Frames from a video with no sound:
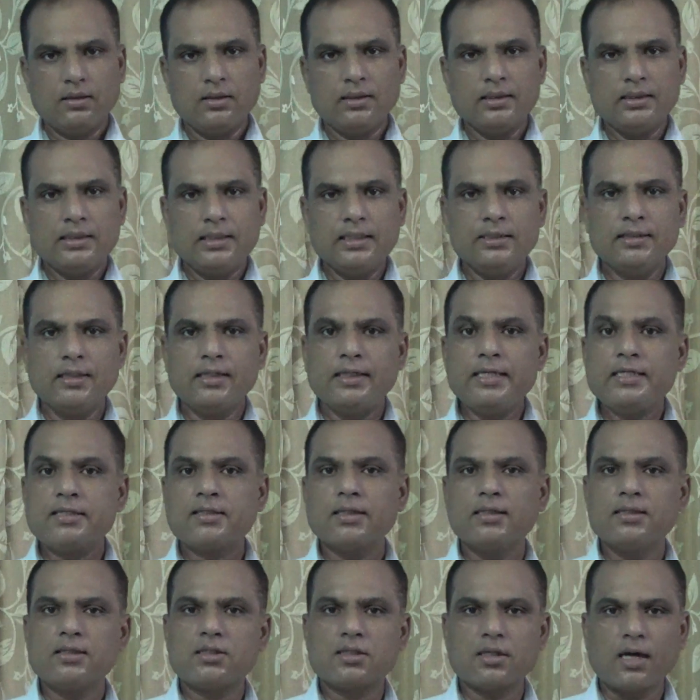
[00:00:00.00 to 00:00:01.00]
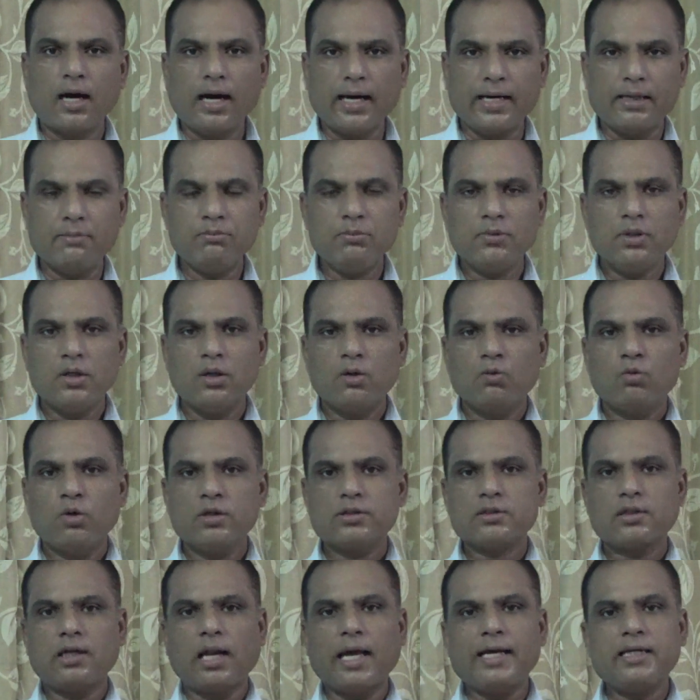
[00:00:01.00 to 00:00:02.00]
in the recent time was
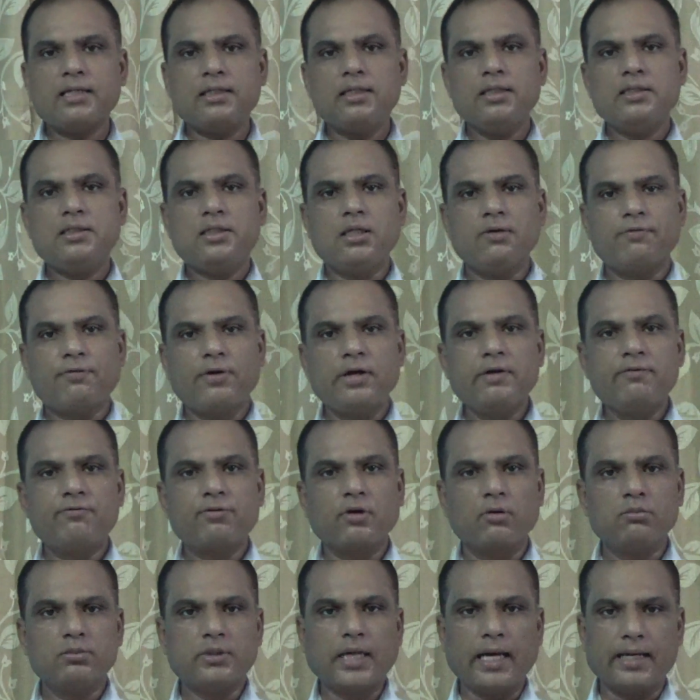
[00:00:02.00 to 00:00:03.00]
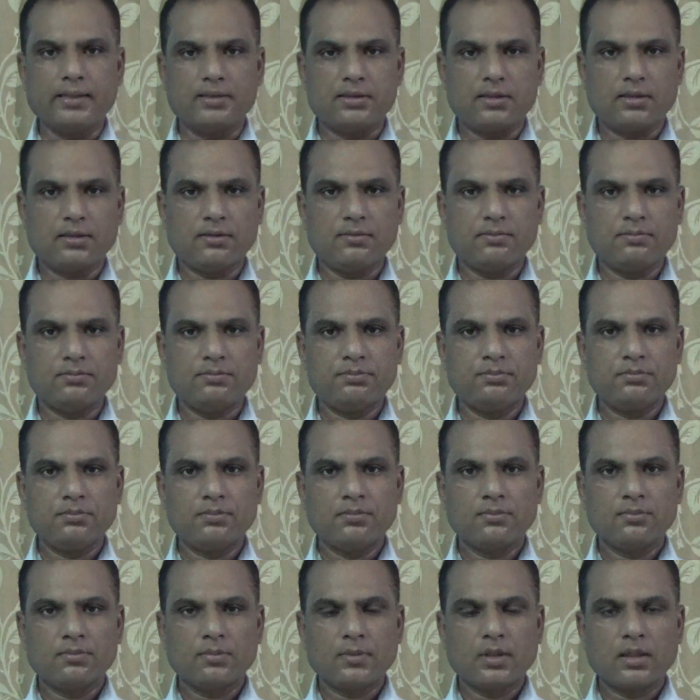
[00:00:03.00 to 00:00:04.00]
slightly different from that.
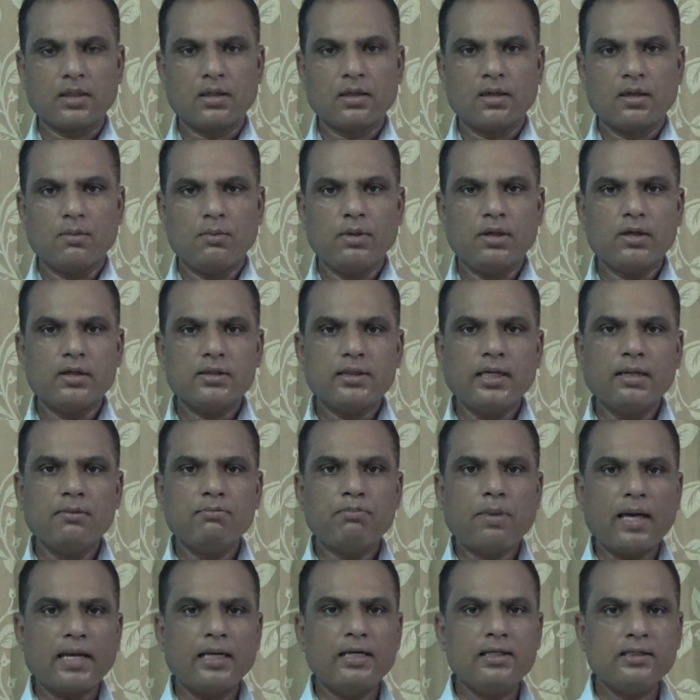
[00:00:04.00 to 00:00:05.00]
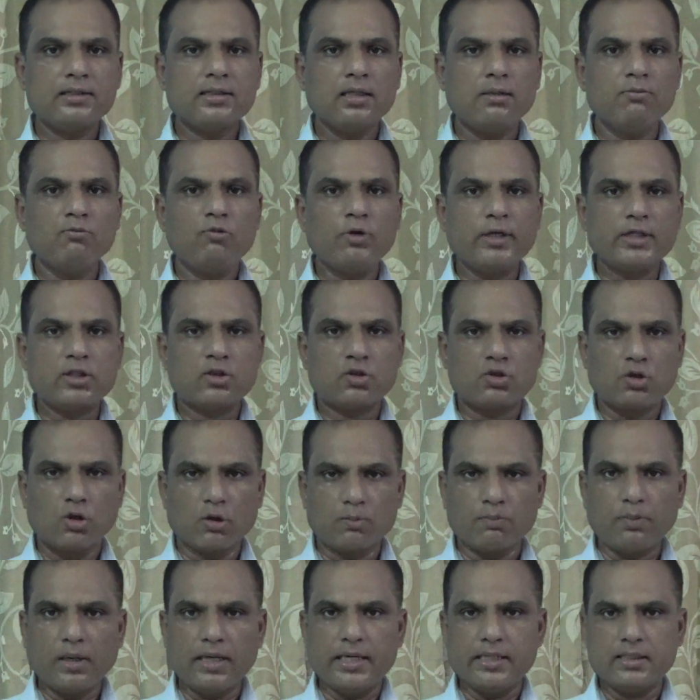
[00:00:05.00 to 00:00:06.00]
Because the imperialism which took
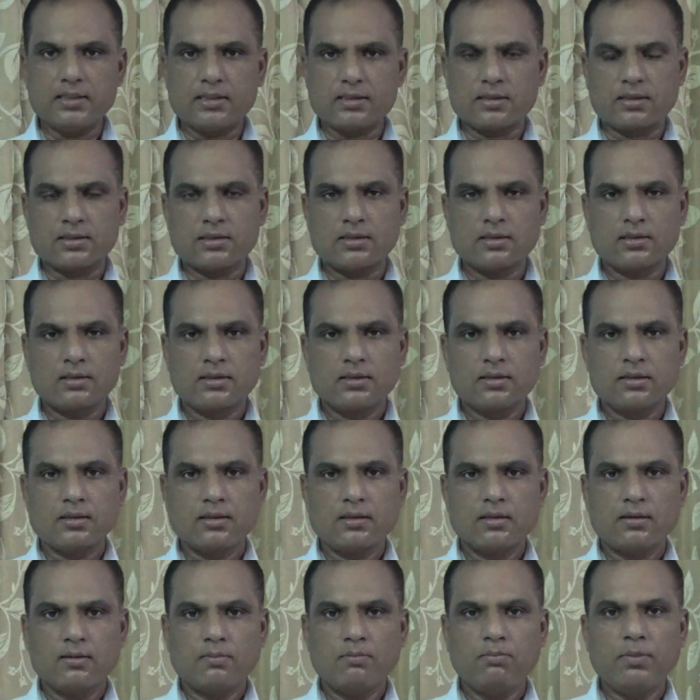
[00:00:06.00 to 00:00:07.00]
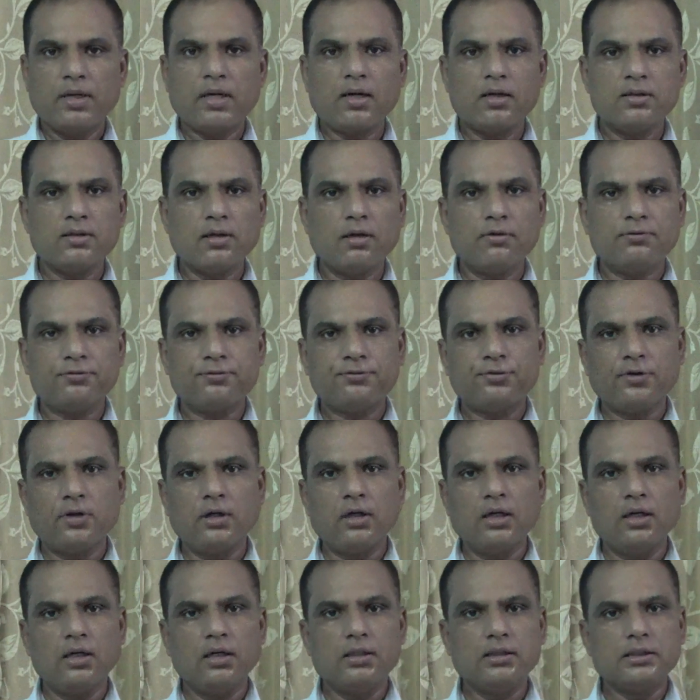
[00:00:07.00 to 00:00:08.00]
place because
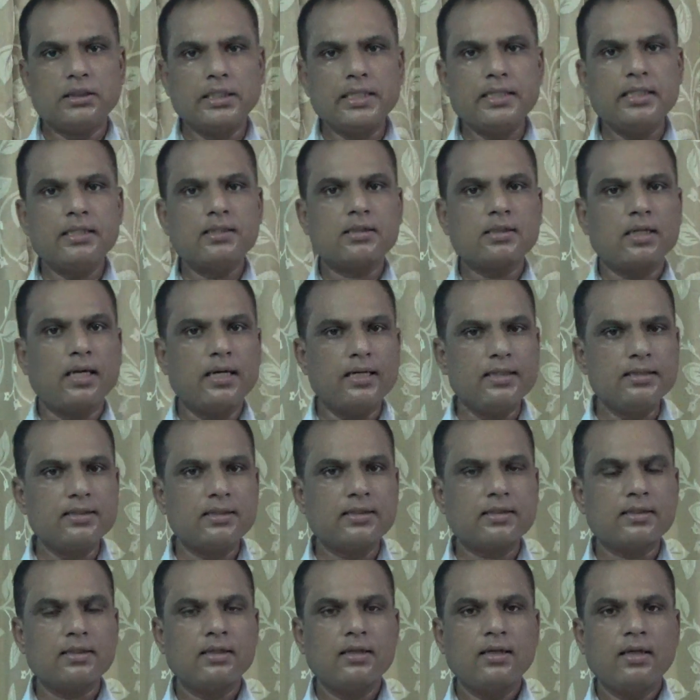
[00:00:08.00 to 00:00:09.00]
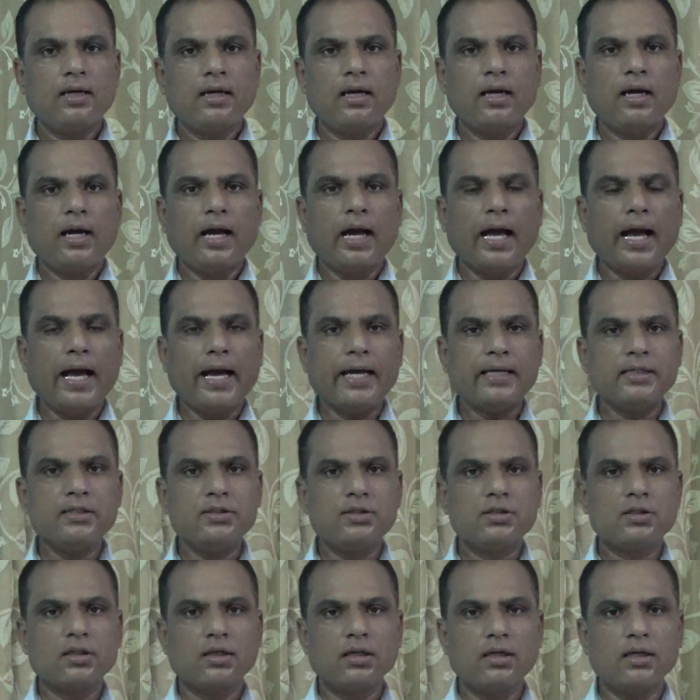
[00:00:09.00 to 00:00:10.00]
of Renaissance and
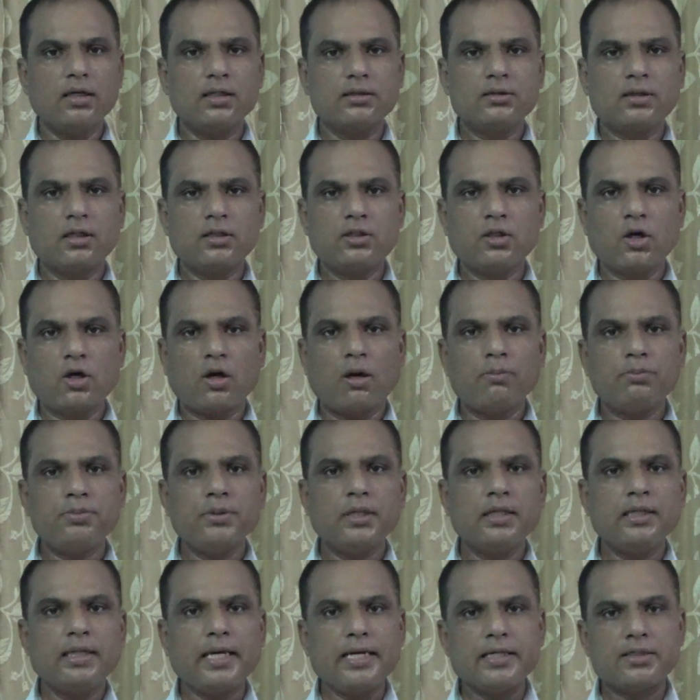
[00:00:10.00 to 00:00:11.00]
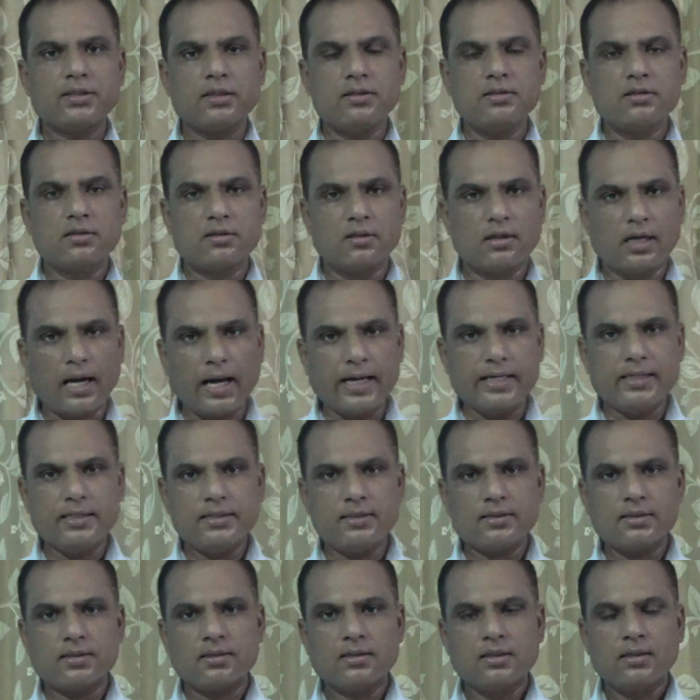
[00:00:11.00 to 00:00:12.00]
the European nations'
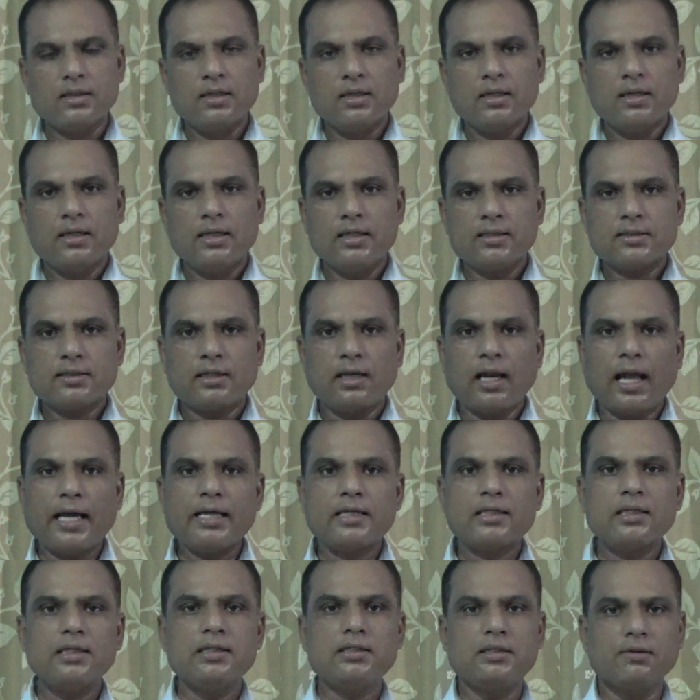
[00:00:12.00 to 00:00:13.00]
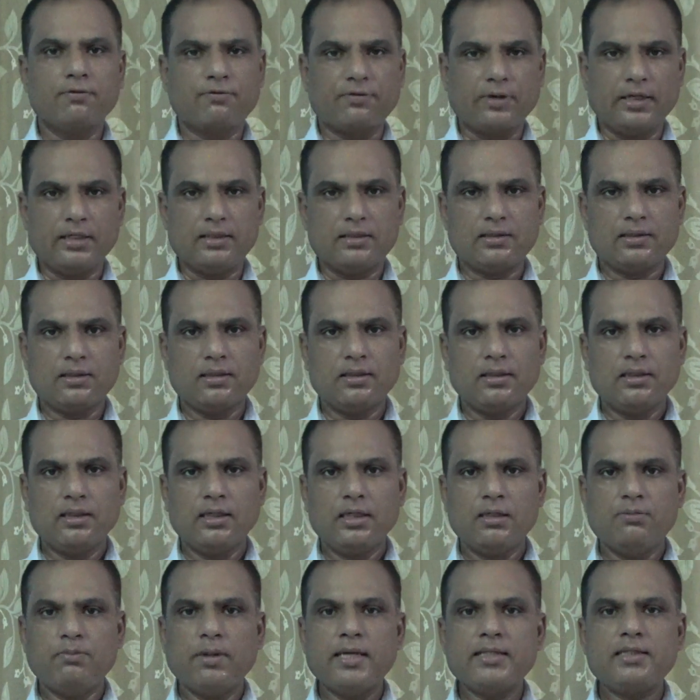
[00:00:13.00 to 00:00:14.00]
rise is slightly different.
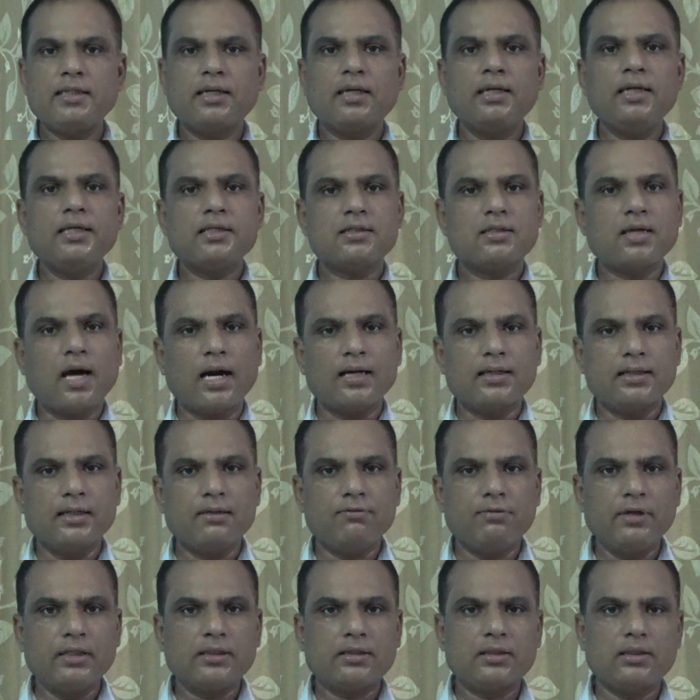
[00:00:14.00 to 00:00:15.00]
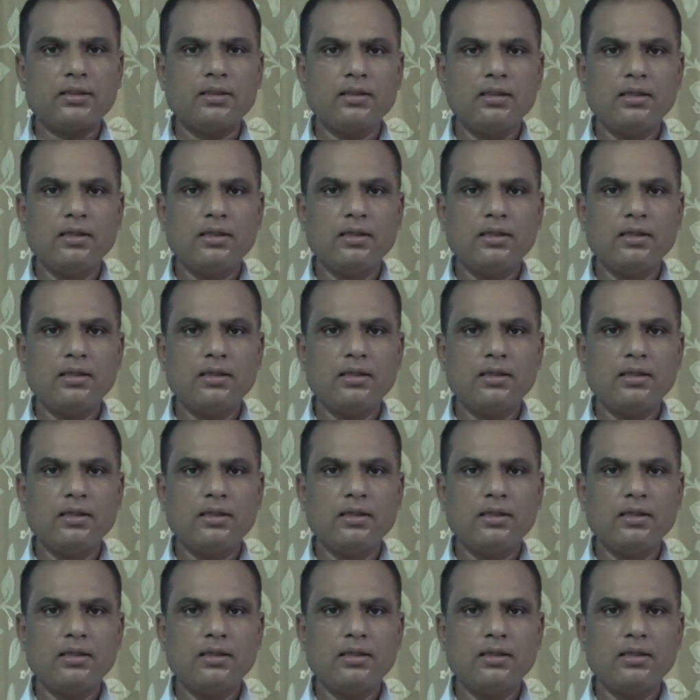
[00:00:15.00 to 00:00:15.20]
It basically started with